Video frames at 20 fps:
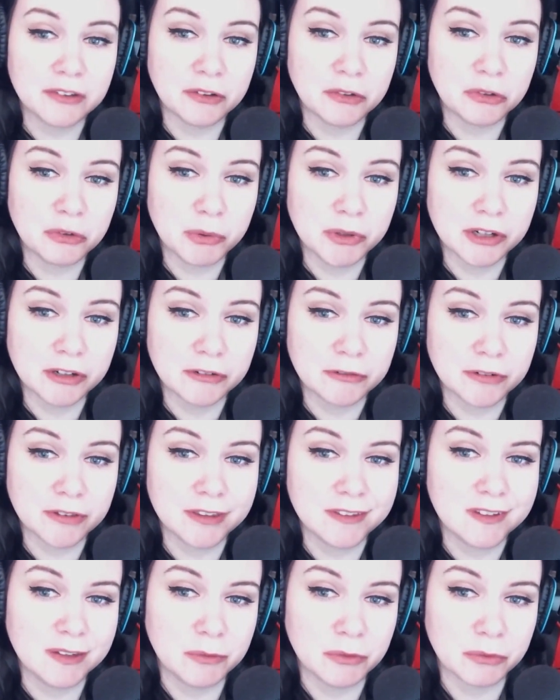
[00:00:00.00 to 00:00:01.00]
on Twitter for
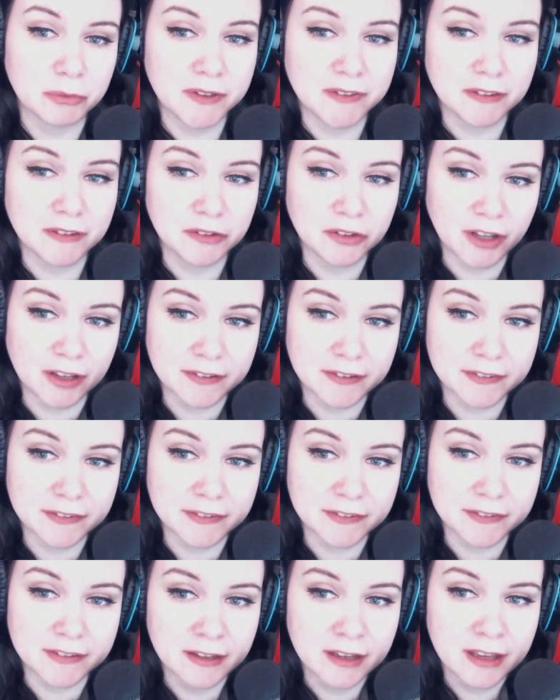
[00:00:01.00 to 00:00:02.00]
the team's recent
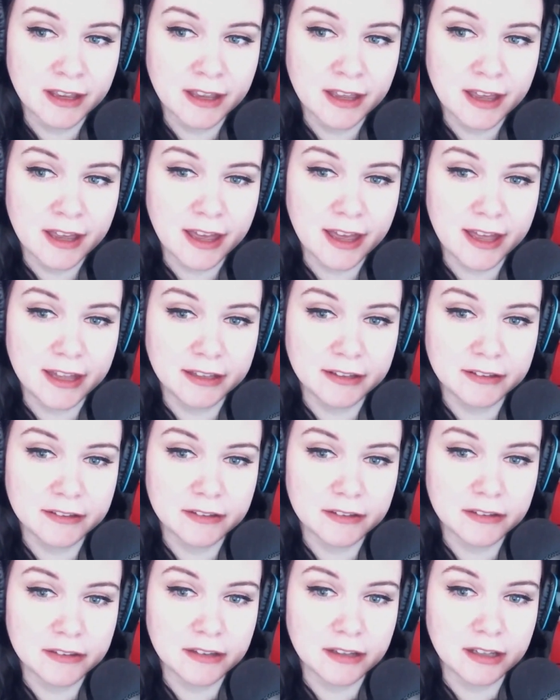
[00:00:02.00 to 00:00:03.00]
losses
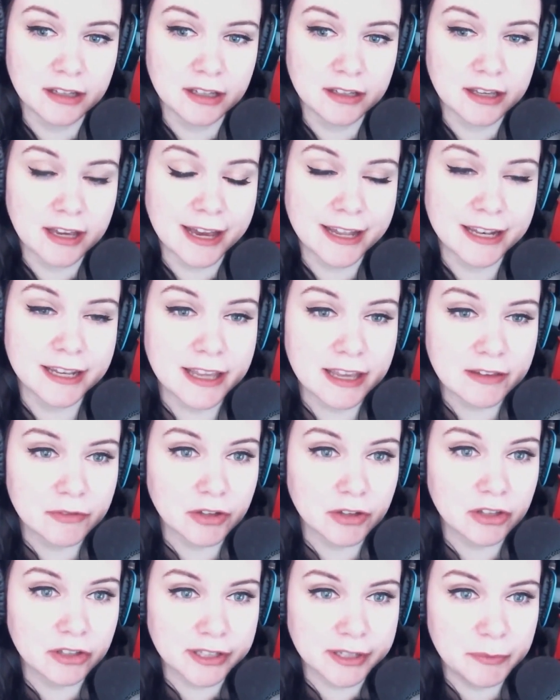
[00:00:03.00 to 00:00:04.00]
and kind of gave
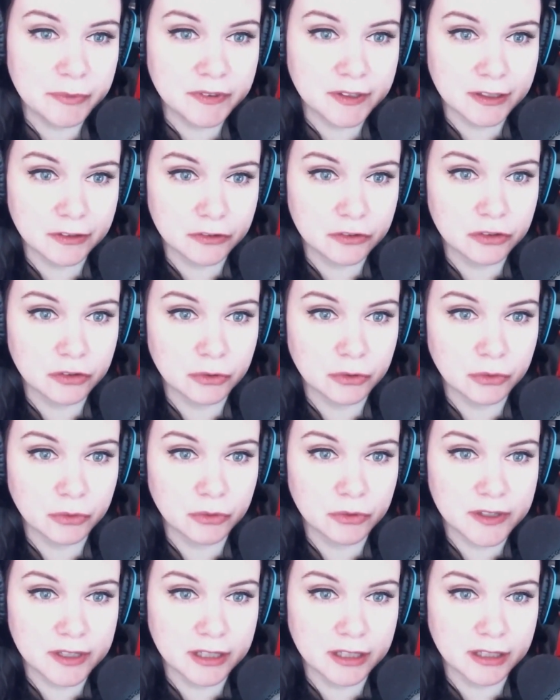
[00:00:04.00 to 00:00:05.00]
a glimpse into
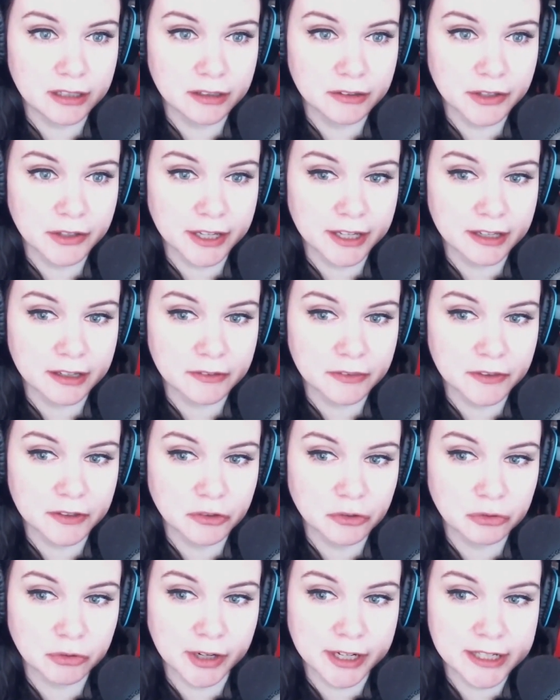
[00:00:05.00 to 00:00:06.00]
the like the
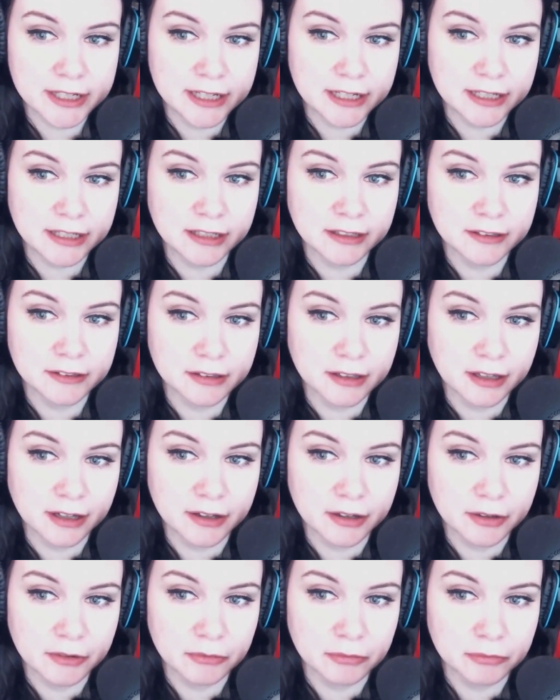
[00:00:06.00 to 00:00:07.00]
training
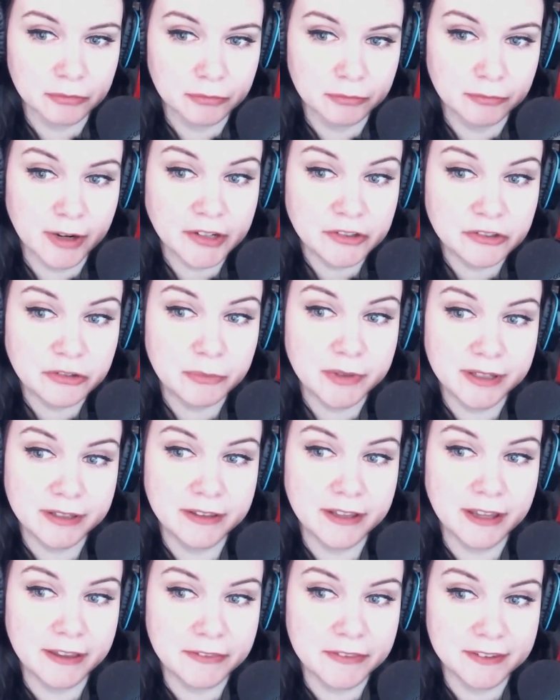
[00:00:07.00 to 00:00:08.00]
uh,
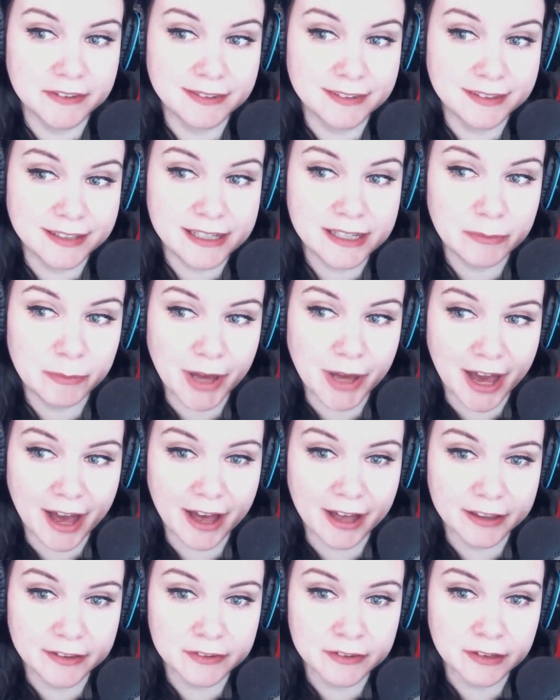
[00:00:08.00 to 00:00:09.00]
regimen that this team
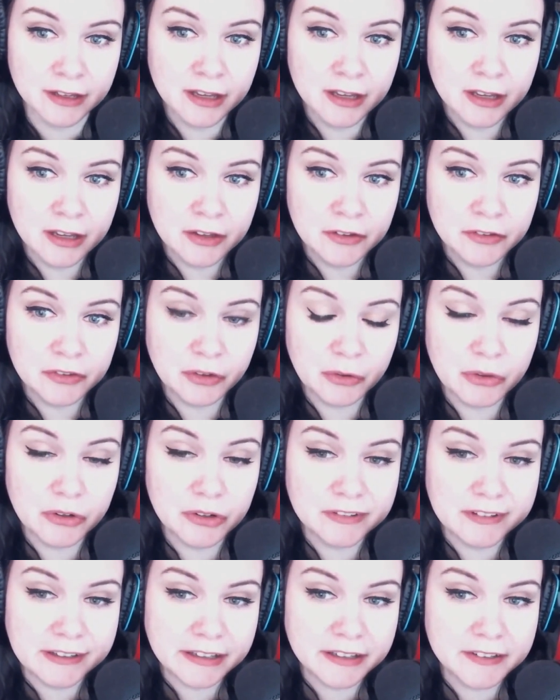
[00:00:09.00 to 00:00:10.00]
has. So
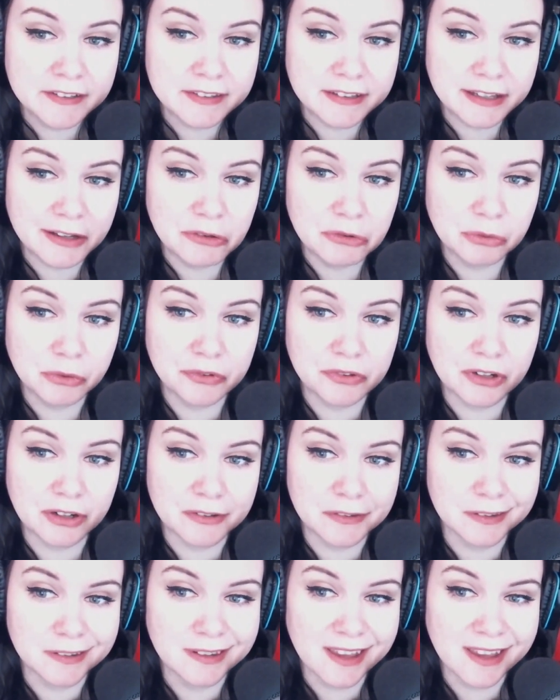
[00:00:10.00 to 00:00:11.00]
their daily schedule
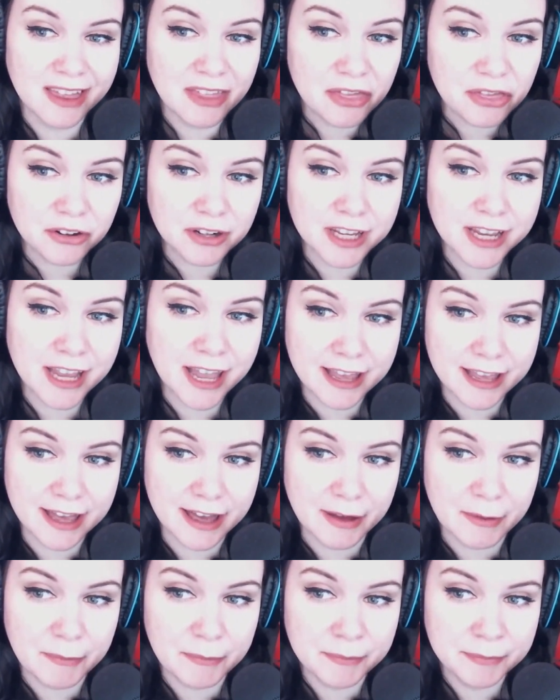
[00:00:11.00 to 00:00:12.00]
starts at 10:30
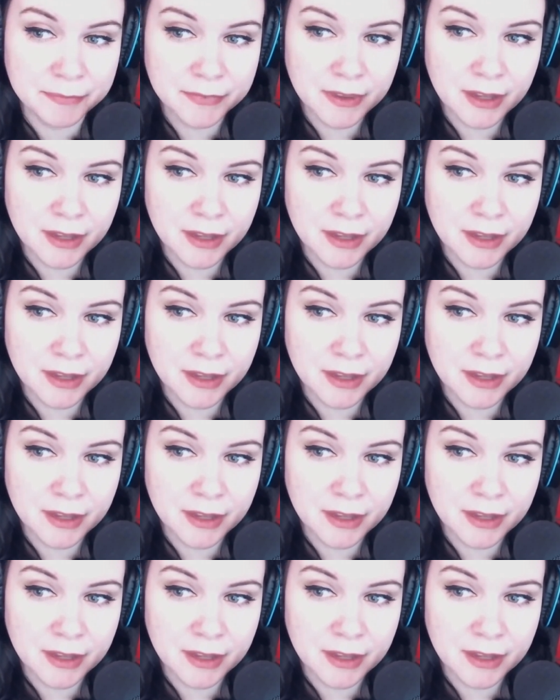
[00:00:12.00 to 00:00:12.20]
a.m.